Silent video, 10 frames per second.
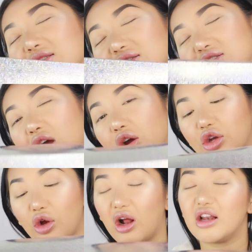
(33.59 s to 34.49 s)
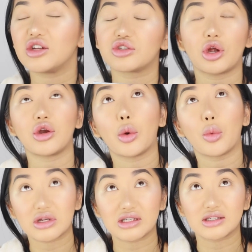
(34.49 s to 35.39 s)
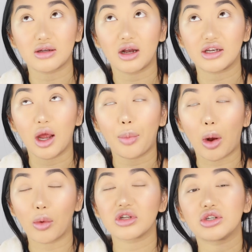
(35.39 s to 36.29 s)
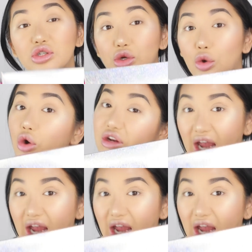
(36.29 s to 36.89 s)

It's so cute. I literally don't know what's inside here, but I want you to do it on